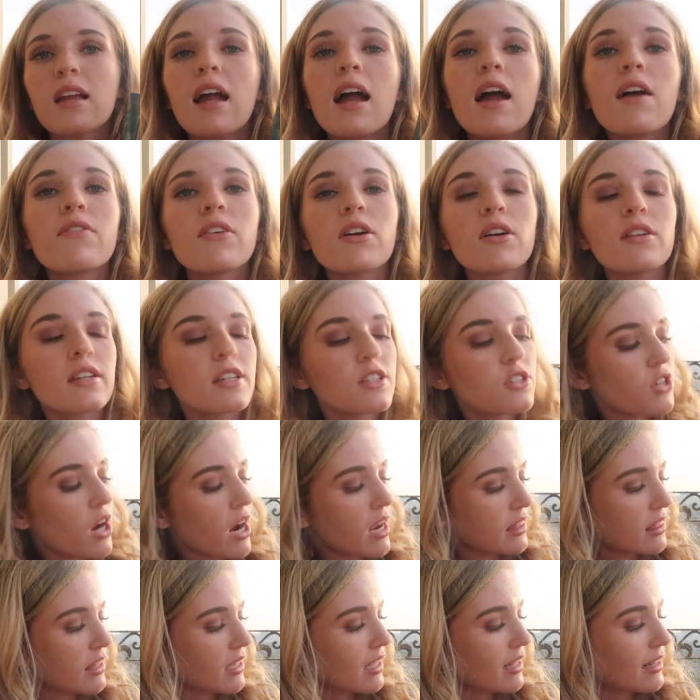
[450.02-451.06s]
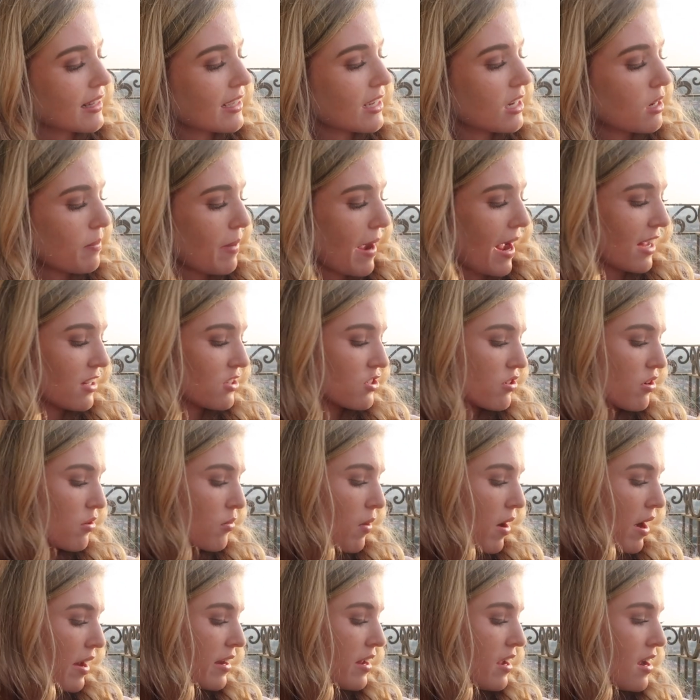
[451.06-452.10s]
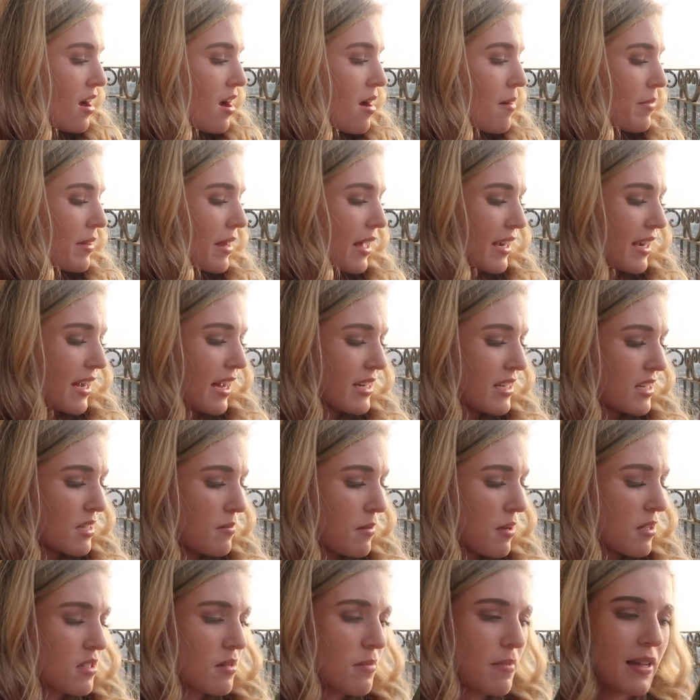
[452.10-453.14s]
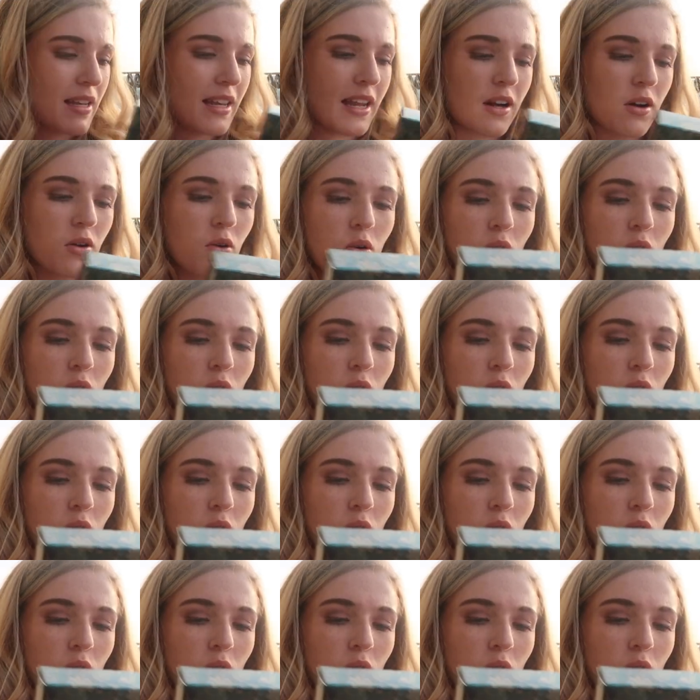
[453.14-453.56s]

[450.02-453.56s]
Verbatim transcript: I've only tried the Cleopatra one, but that kind of smells a bit like